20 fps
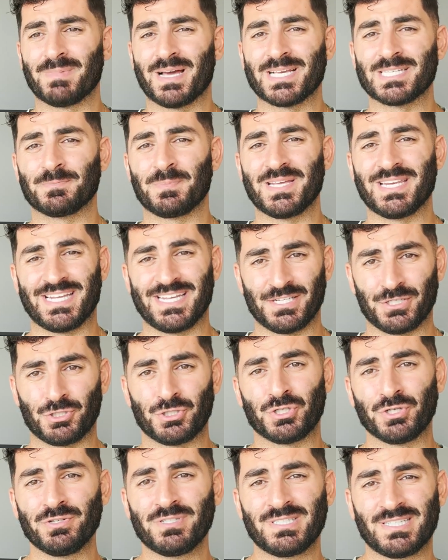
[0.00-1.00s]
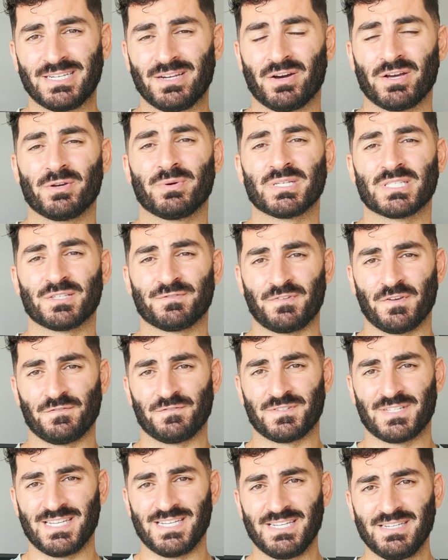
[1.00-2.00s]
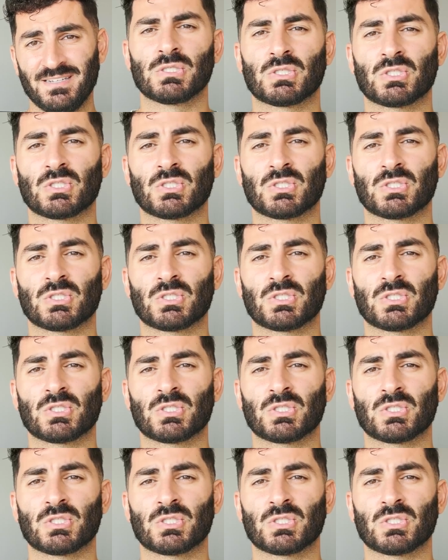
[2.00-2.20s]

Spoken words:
has been introduced in iOS 15.